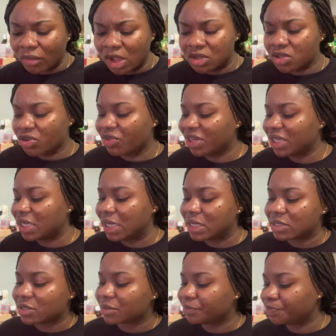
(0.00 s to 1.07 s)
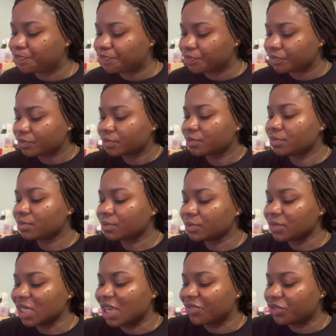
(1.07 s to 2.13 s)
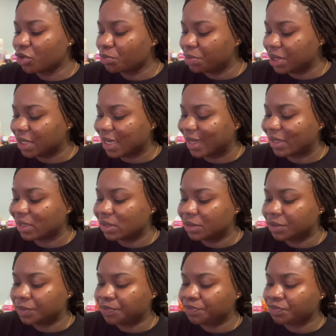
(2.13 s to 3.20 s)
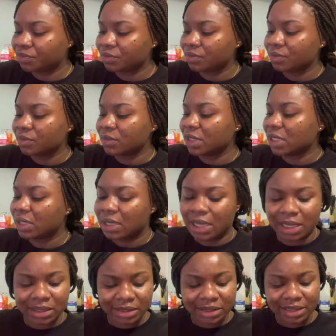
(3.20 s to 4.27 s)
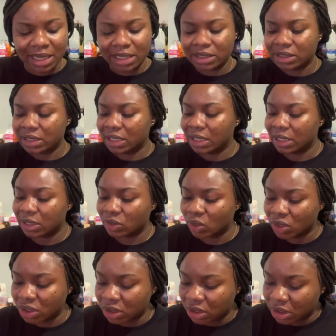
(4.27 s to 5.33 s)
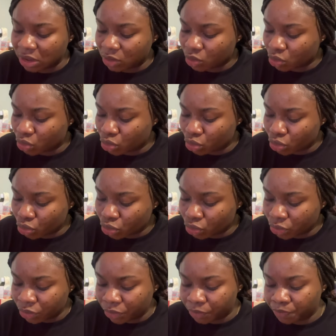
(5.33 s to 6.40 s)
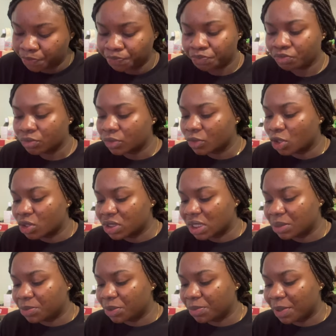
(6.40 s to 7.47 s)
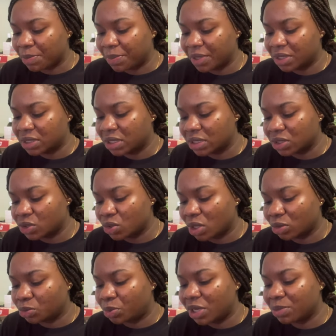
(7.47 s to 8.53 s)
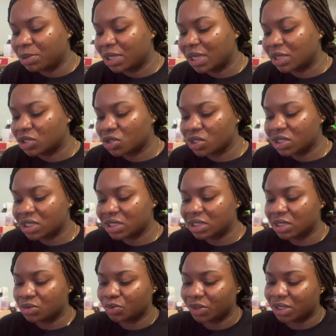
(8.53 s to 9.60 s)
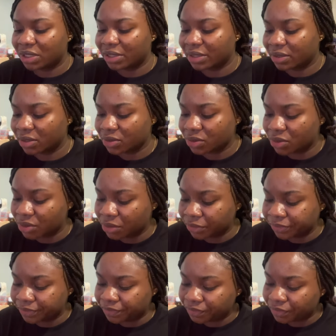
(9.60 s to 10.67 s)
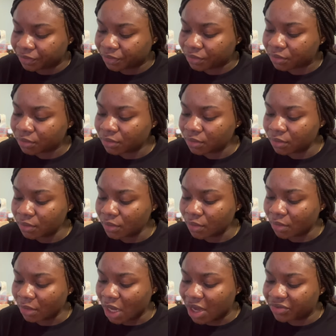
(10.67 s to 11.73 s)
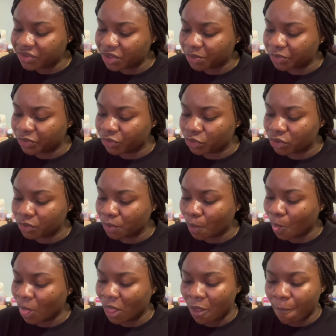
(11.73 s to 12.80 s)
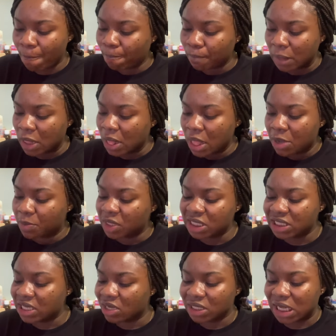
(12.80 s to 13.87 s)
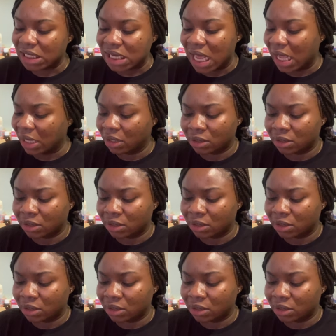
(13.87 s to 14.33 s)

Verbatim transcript: so over the years i've not been like excited or anything to do or celebrate my birthday so i'll probably like just sit in with the girls have some food but this year was like nah